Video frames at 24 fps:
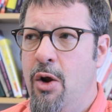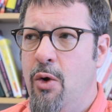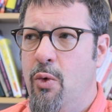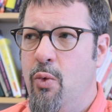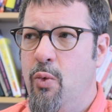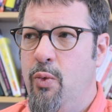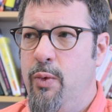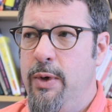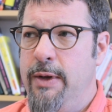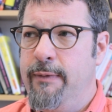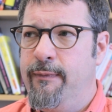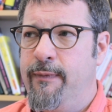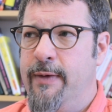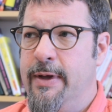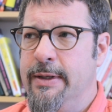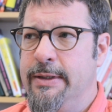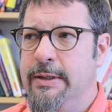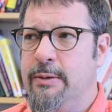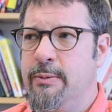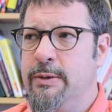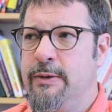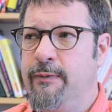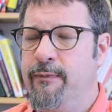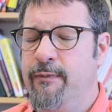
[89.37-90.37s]
we felt
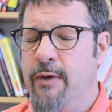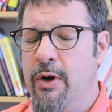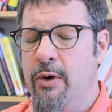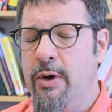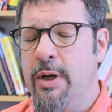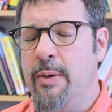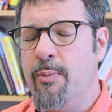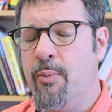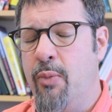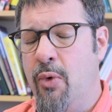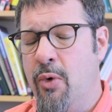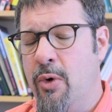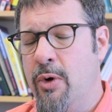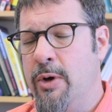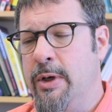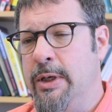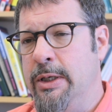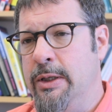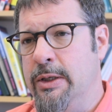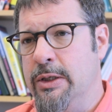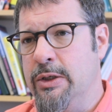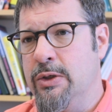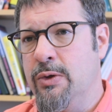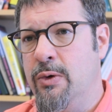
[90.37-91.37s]
it was very important
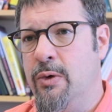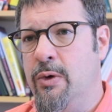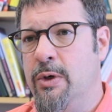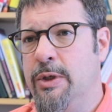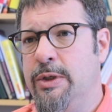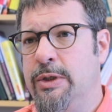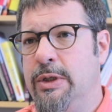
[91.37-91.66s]
in this course